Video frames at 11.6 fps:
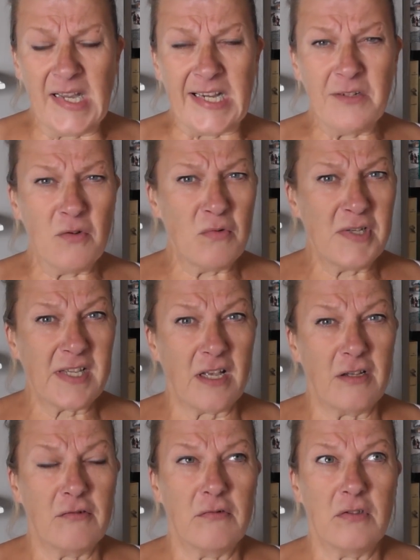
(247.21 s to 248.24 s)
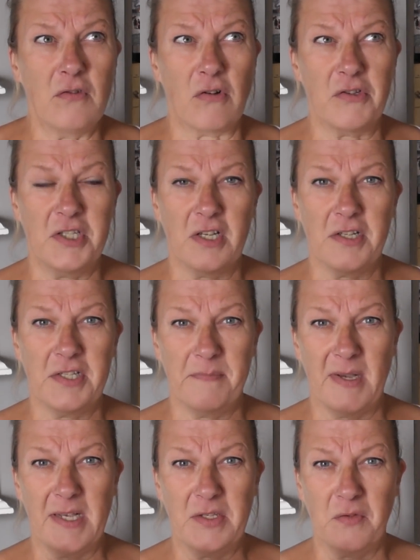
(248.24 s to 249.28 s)
also, not just
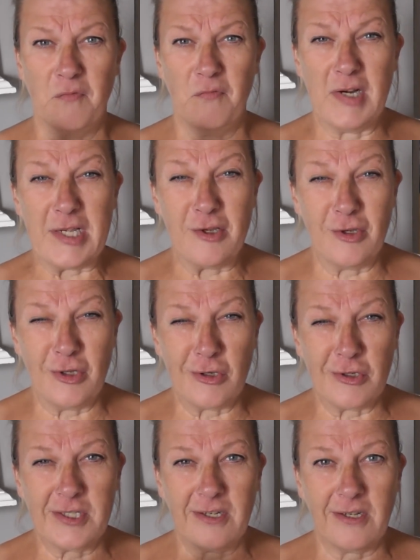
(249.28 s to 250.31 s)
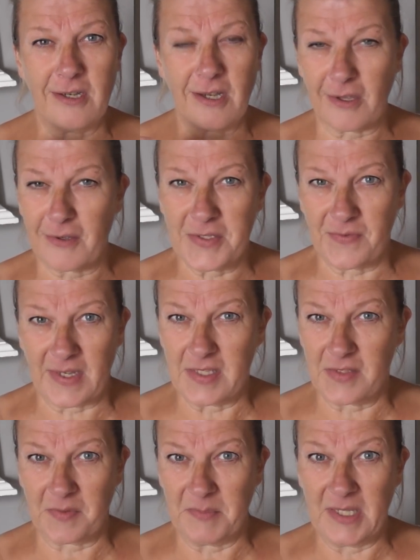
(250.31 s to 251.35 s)
my sort of really good, close
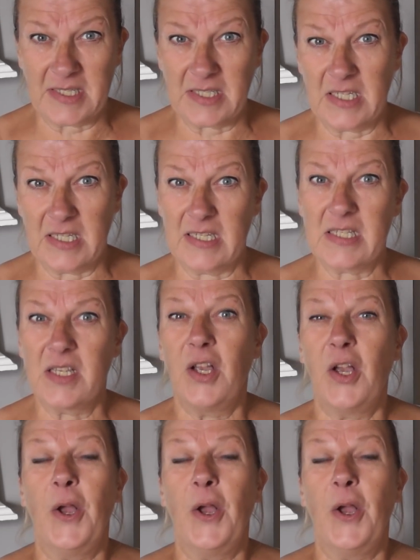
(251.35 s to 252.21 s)
friends from years and years,